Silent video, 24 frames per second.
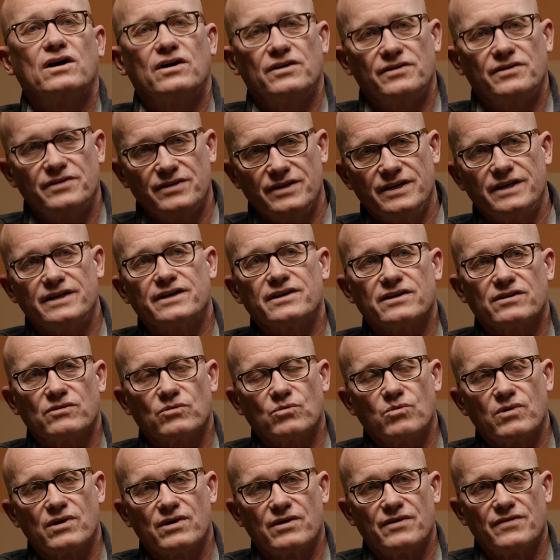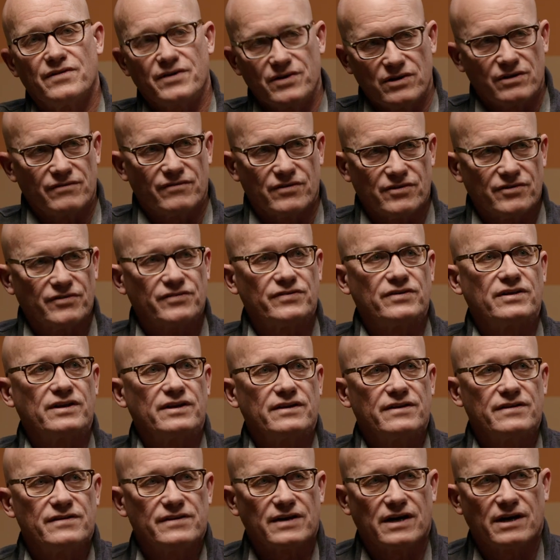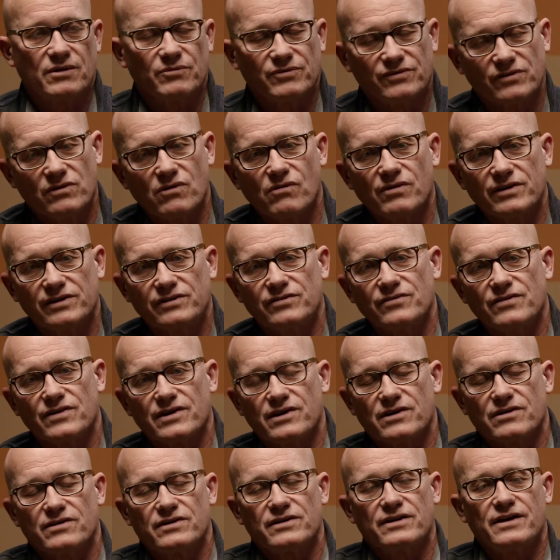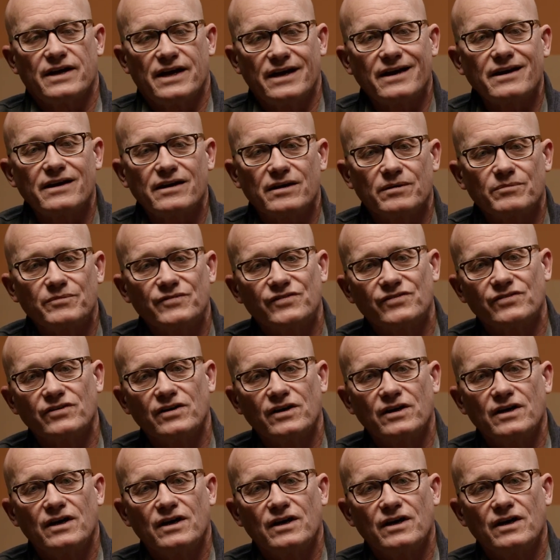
near where the university that I was going to there in Ames.